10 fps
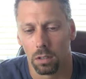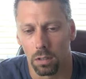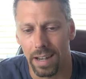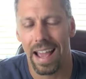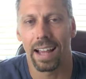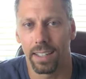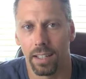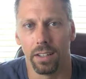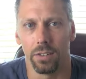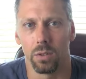knack
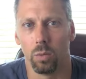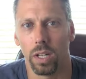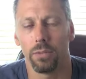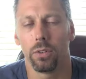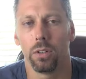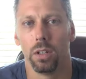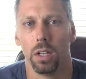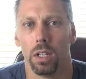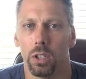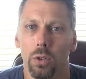is, whatever
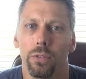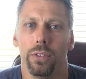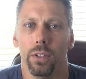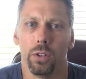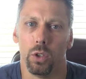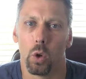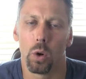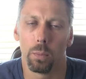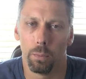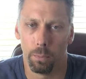you feel
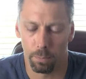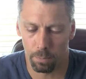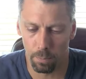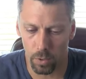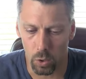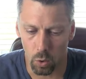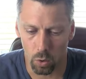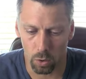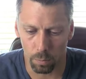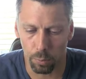you're,
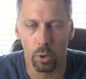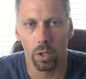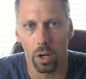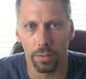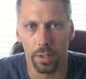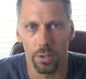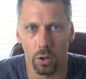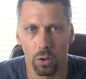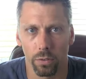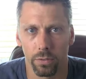you're put on this
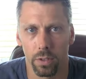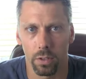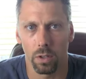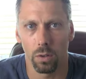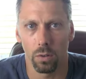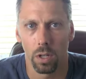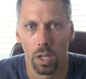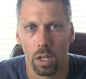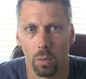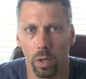earth to do,
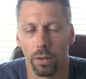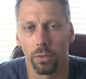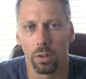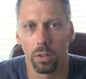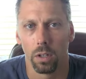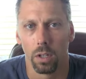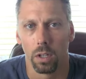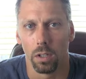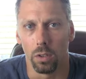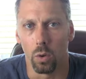whatever
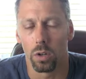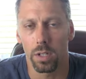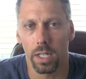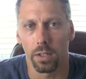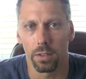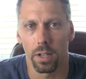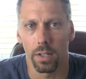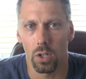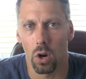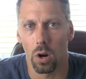your skill
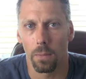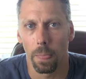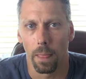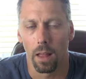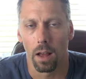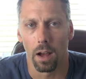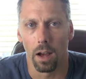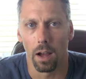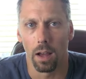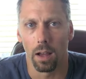sets are,
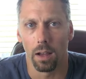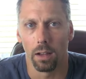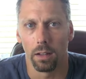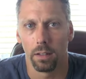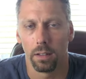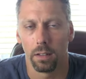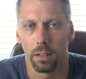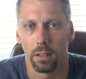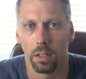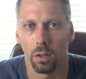uh,
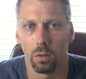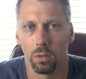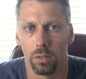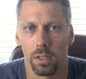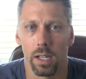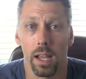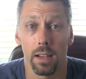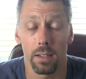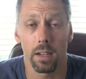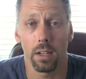you know,
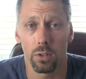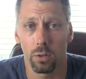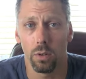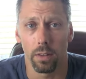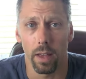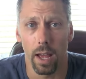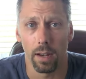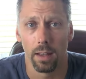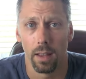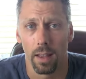stay, stay true to that
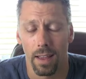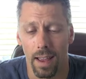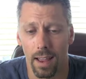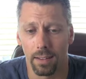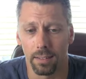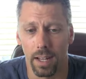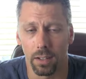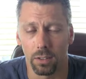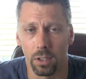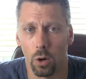and,
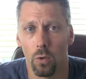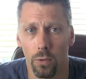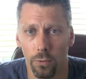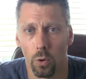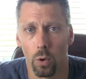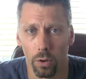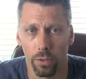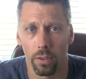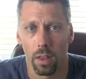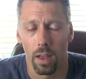and go
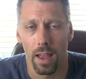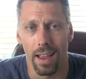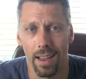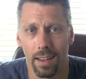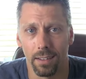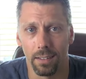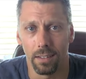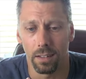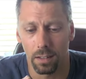forth and,